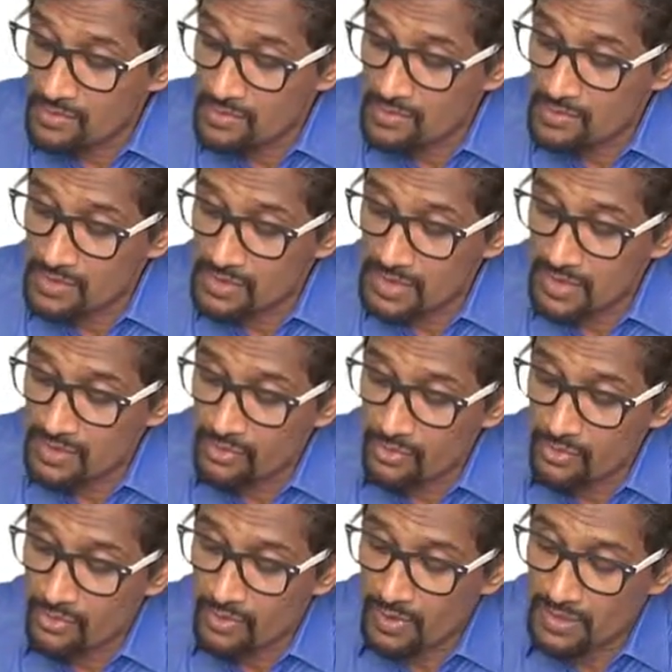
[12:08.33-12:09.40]

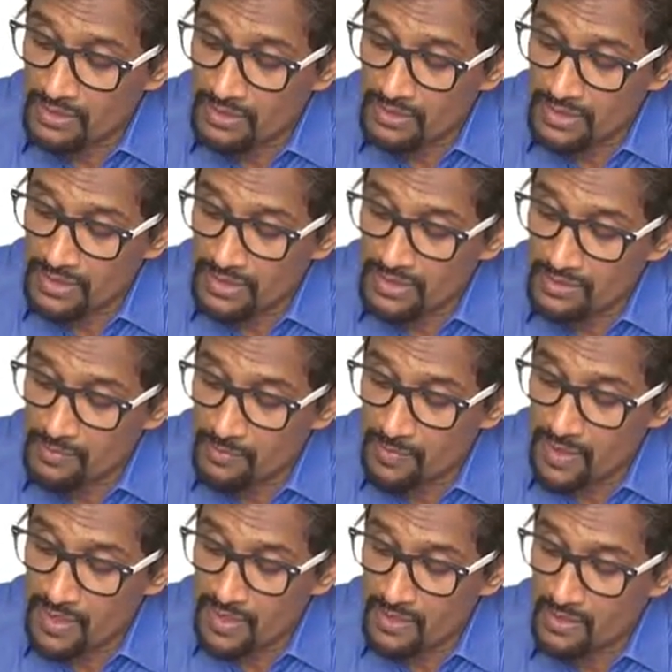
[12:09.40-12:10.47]
zero one six
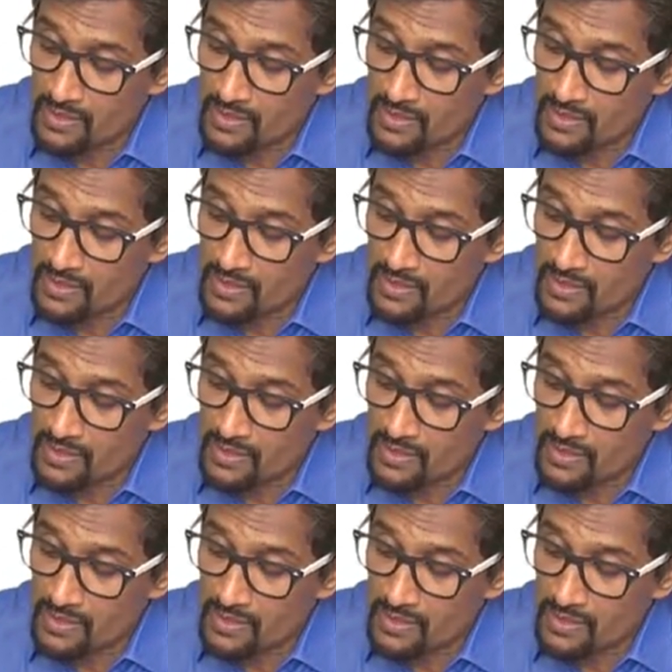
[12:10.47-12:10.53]
P